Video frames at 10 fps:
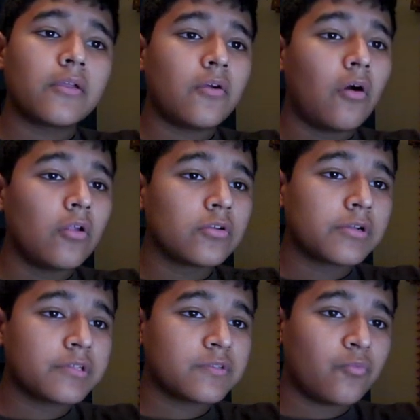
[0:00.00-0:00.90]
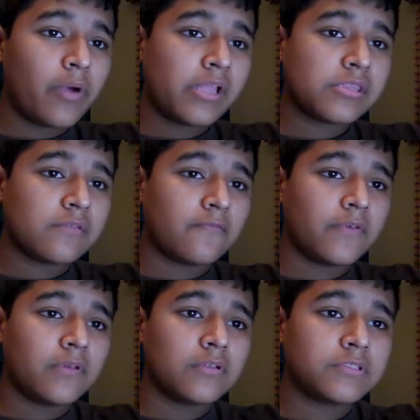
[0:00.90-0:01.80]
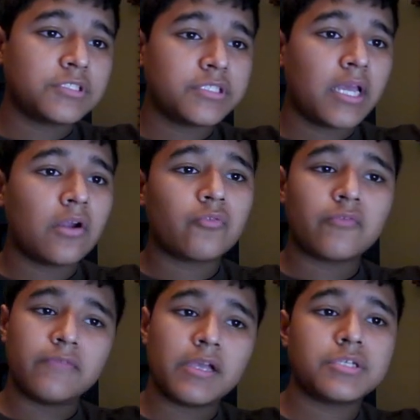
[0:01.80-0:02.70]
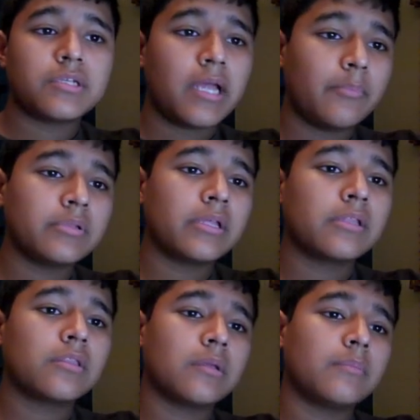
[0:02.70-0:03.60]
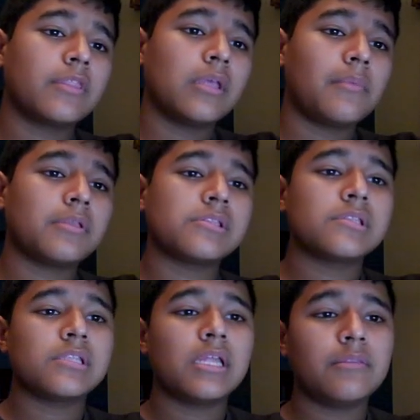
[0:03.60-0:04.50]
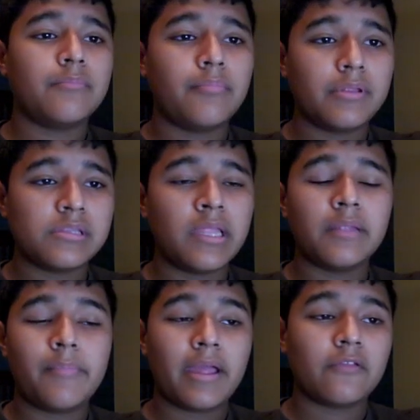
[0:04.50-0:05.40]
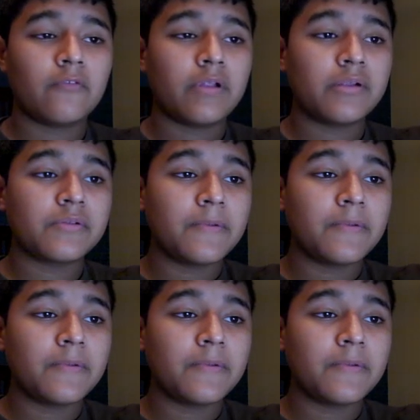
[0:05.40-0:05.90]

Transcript: Colors, weights and fills, shadow, reflection, hyperlink, document theme, and slid, slide background.